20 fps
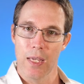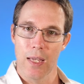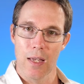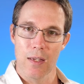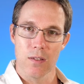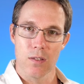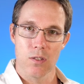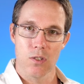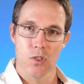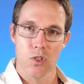
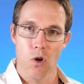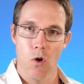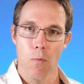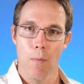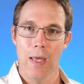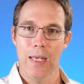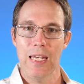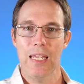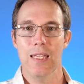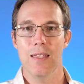Because so
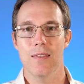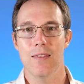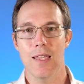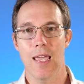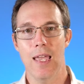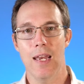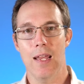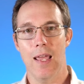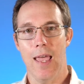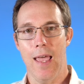many
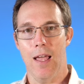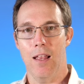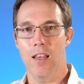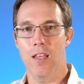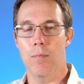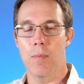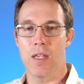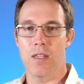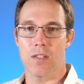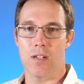data
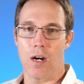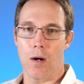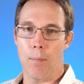elements